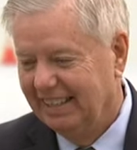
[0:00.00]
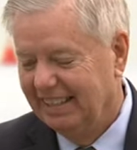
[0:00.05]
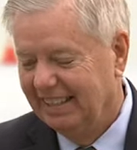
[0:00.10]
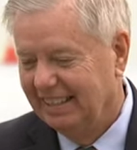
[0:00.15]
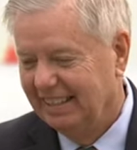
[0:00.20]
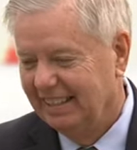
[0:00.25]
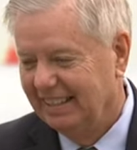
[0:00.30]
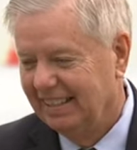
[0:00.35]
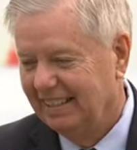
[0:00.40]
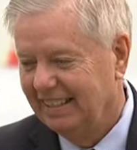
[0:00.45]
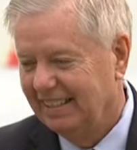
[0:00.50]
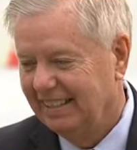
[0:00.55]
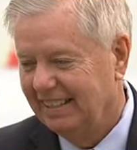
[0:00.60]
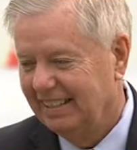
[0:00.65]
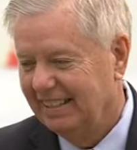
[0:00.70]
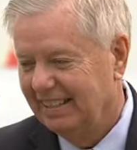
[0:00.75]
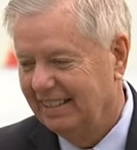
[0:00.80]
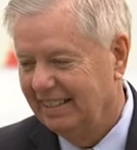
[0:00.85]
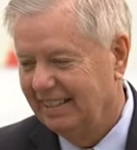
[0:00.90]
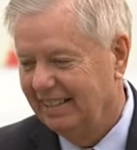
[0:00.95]

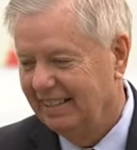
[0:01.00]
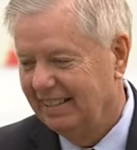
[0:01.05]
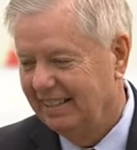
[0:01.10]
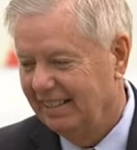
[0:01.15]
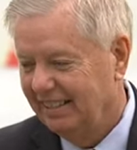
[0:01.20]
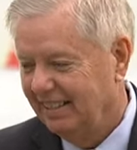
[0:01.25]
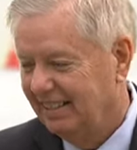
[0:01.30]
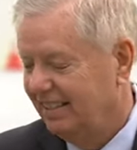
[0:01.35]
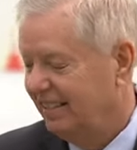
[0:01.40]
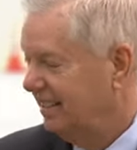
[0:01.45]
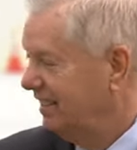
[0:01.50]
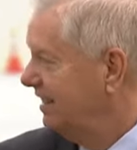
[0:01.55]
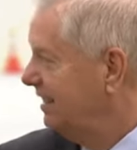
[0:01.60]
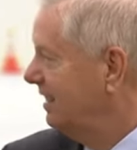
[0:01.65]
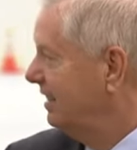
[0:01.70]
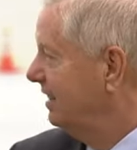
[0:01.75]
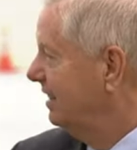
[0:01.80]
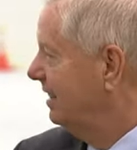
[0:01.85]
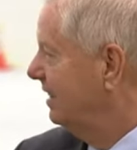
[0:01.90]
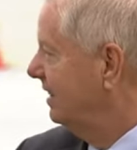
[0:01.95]

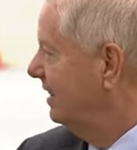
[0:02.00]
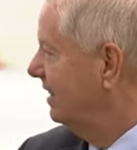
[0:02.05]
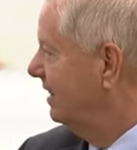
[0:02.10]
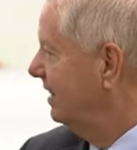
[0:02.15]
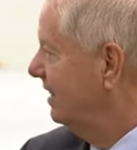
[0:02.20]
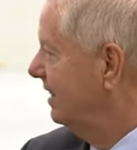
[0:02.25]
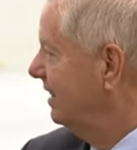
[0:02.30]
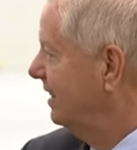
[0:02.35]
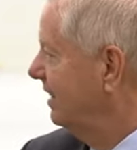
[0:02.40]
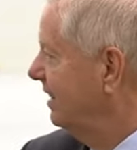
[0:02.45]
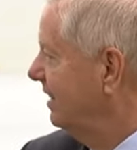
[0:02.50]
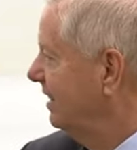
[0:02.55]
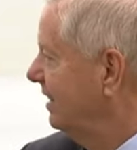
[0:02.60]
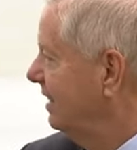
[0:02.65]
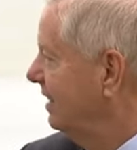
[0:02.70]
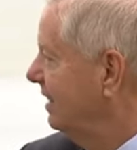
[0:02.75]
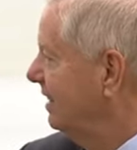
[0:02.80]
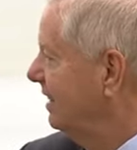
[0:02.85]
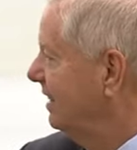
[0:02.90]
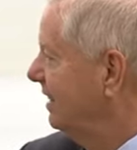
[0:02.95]

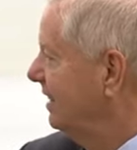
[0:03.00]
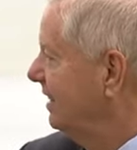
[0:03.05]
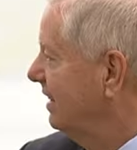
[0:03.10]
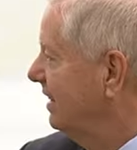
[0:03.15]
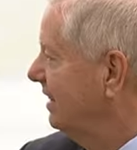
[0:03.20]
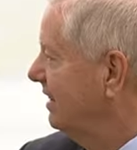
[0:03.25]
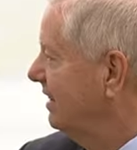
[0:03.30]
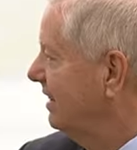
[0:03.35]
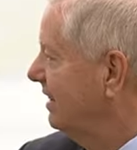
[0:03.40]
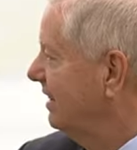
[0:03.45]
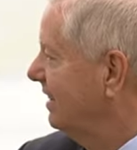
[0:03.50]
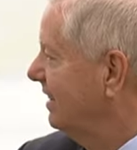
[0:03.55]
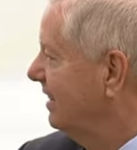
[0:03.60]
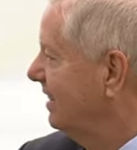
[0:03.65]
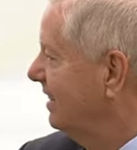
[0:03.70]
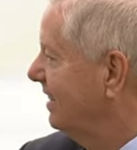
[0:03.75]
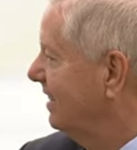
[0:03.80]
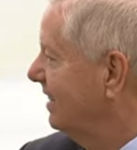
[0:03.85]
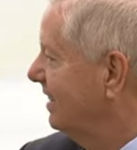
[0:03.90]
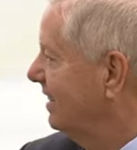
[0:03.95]

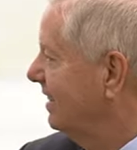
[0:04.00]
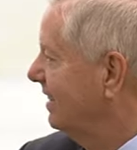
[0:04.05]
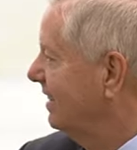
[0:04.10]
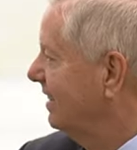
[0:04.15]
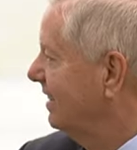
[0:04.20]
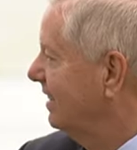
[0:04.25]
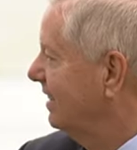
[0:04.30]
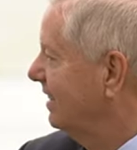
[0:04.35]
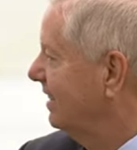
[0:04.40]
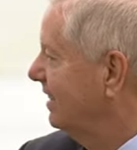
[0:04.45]
No one is speaking in this clip.